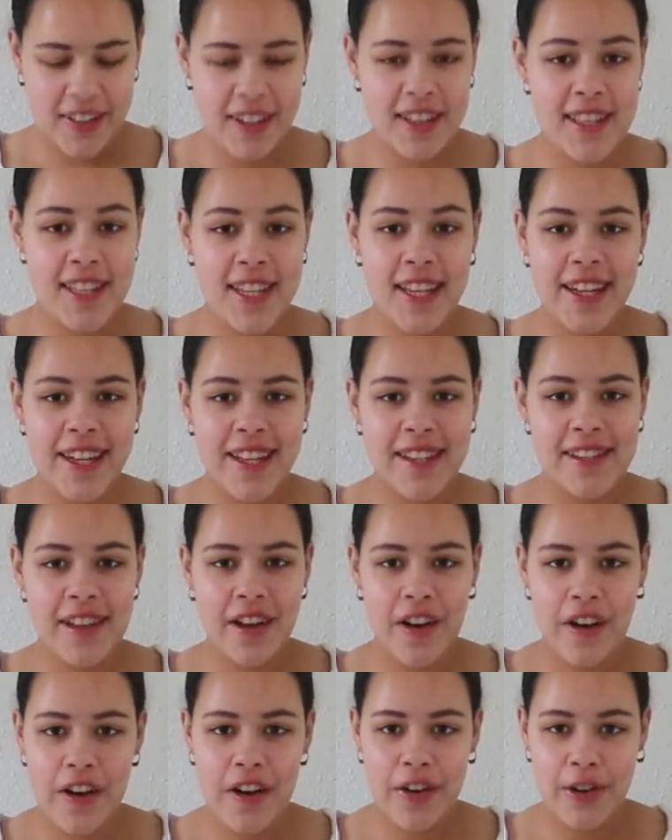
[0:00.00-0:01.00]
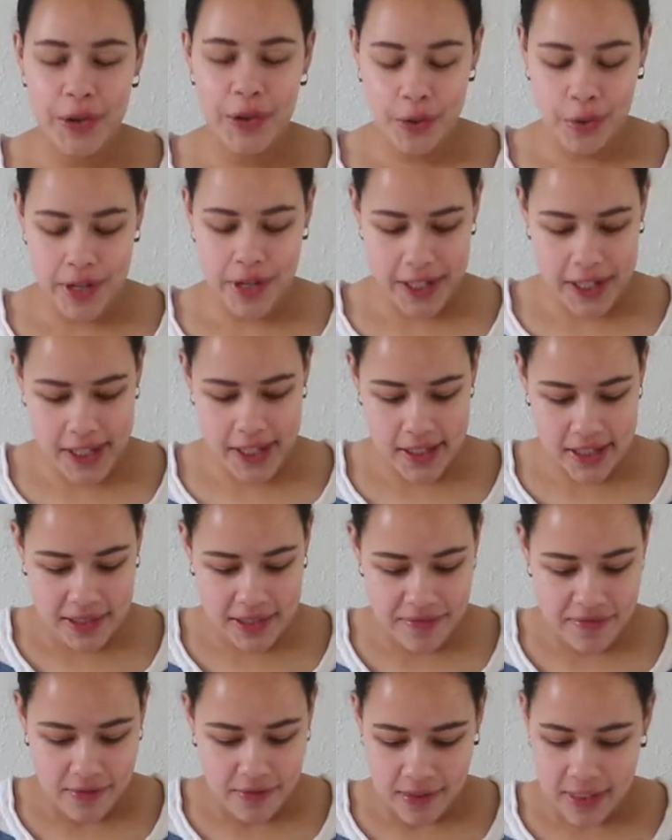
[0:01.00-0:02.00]
the tin is all greased,
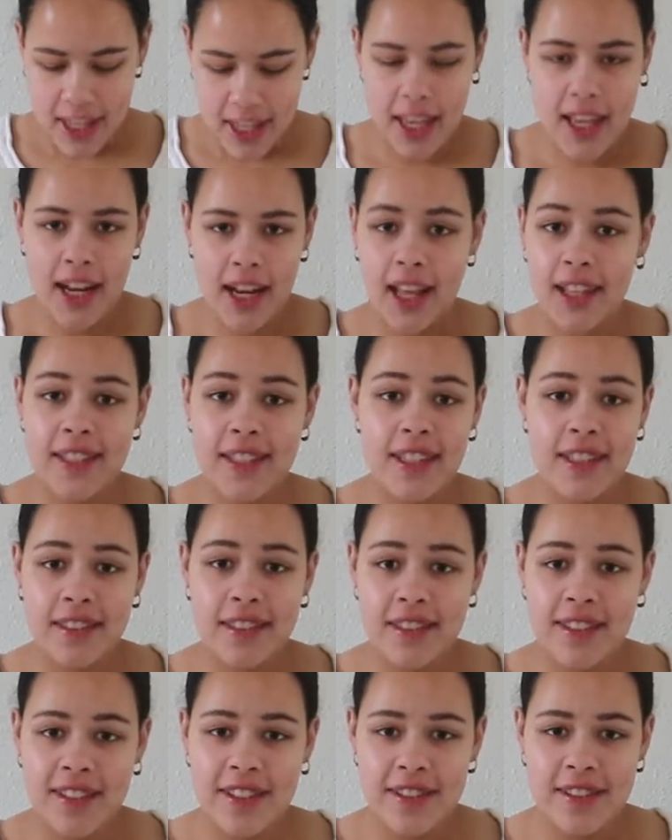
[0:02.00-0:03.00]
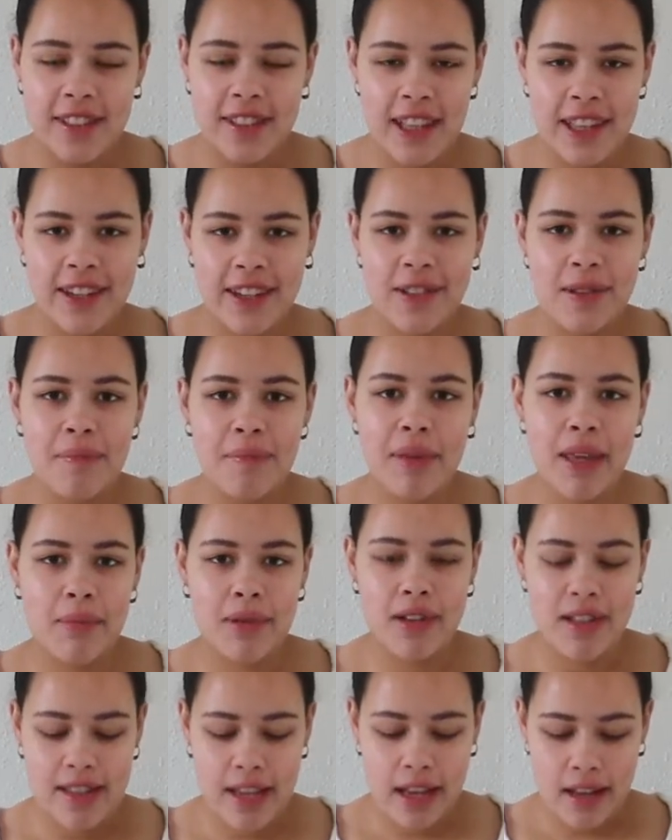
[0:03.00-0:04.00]
and I just used a little paper
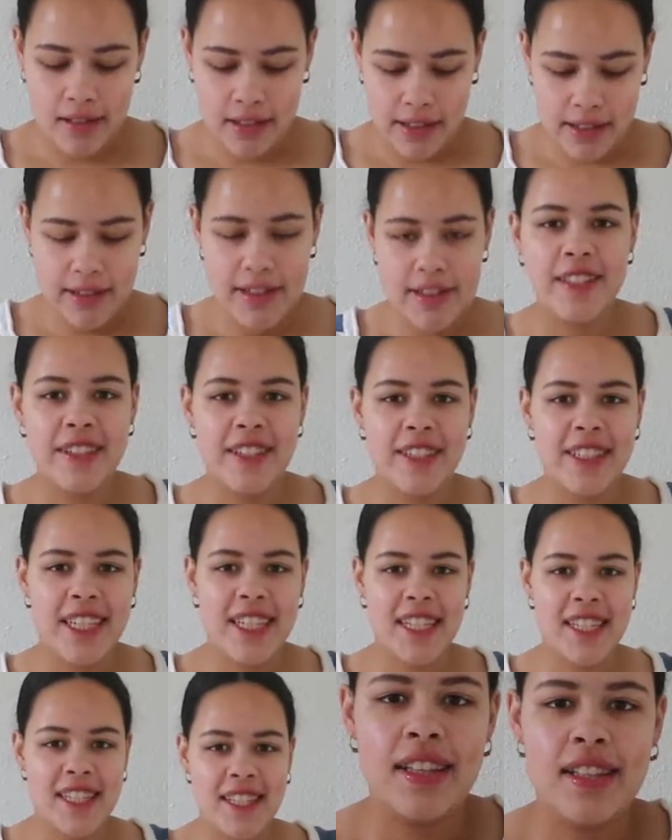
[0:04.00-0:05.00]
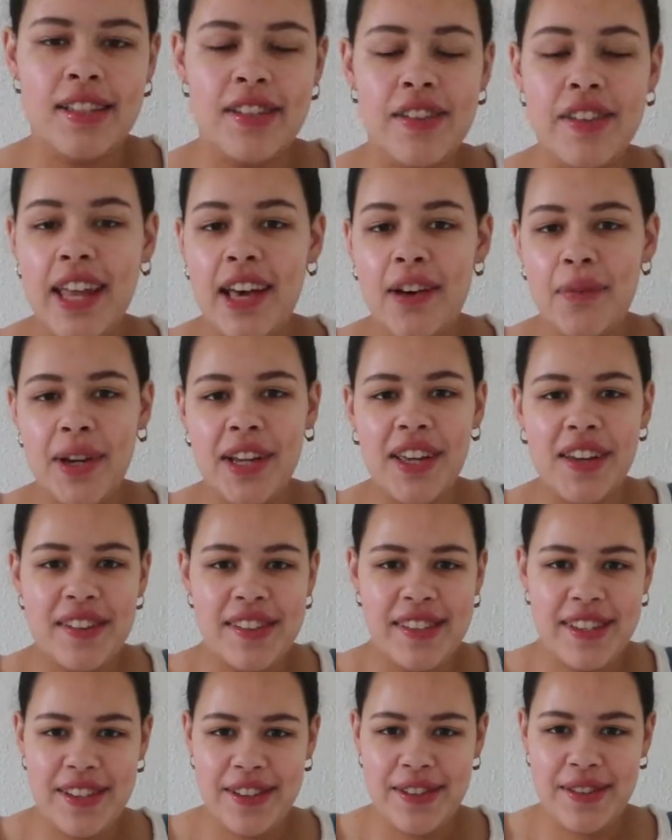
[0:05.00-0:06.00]
towel to do this. So now we're going
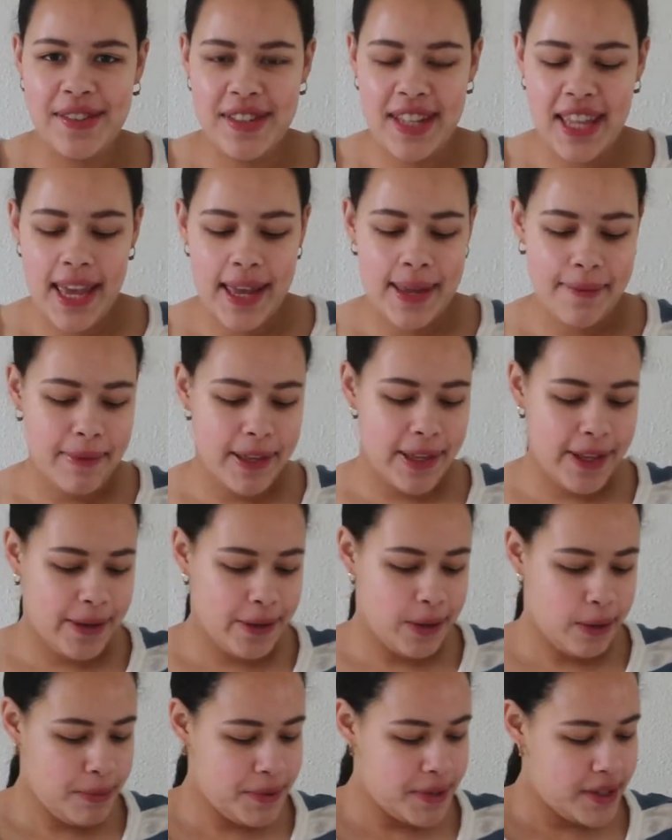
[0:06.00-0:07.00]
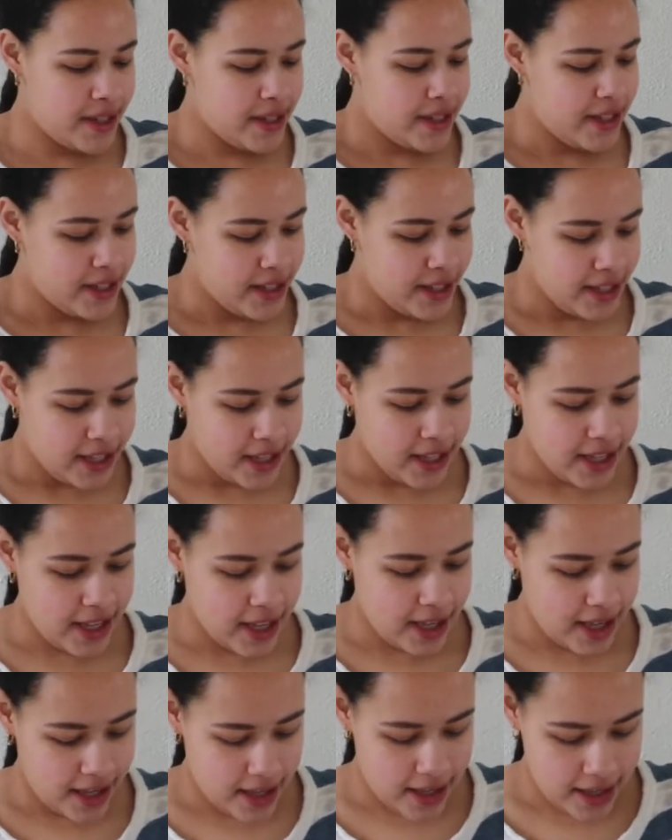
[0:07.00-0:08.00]
to use the ham cubes,
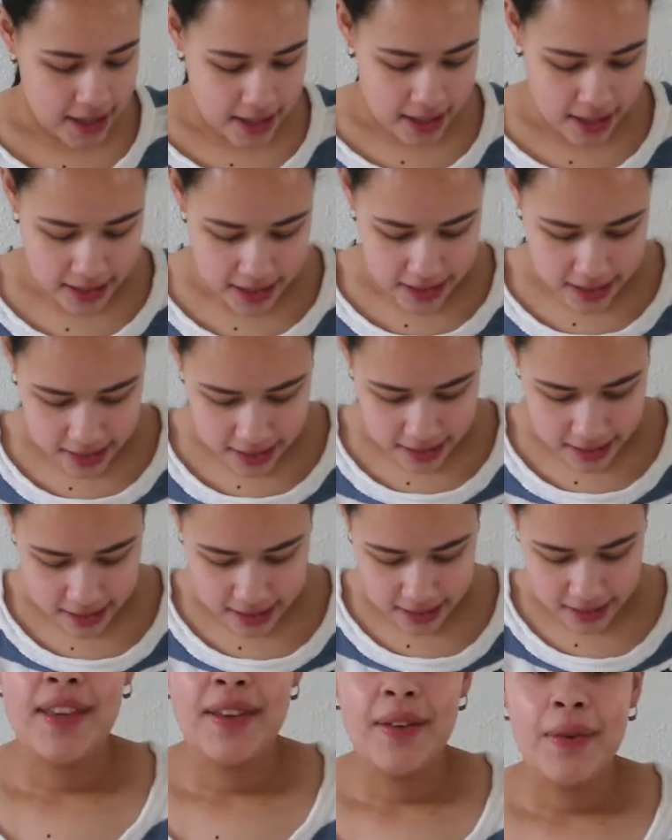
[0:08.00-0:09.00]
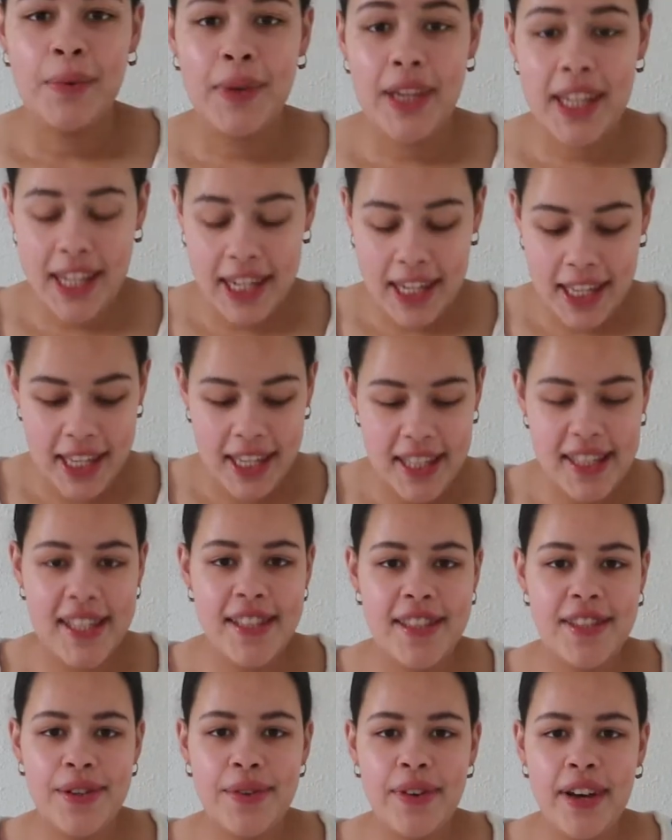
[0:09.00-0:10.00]
and we need
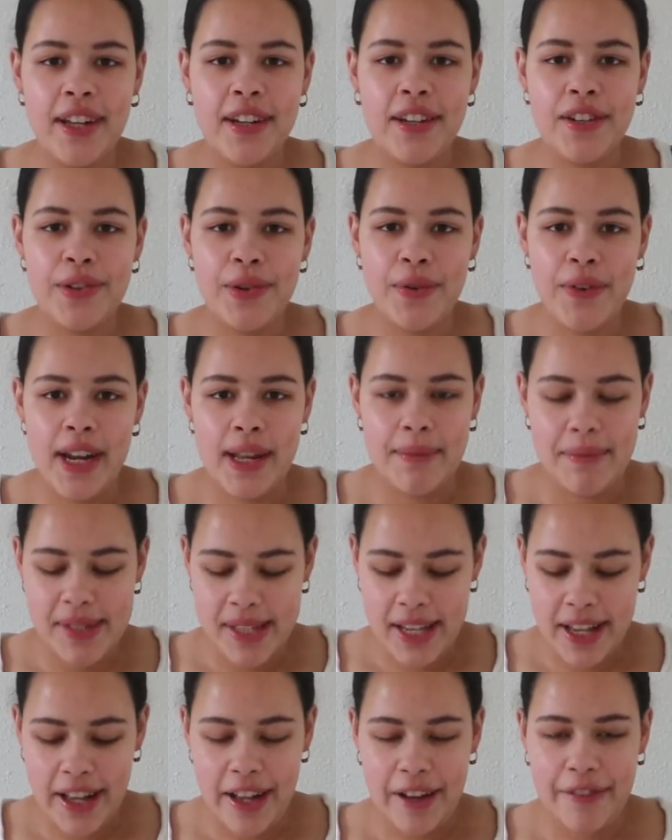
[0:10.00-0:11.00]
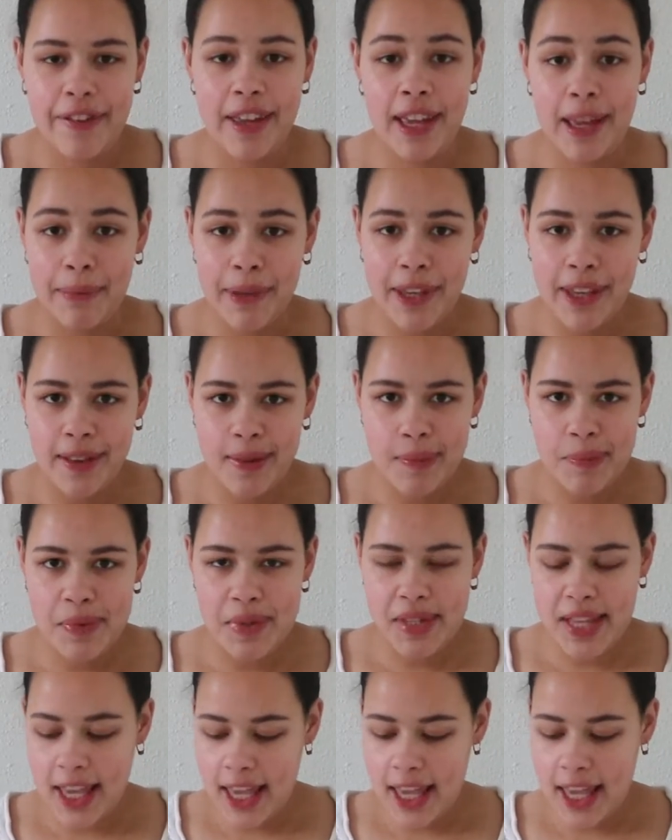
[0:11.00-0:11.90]
200 grams of ham cubes,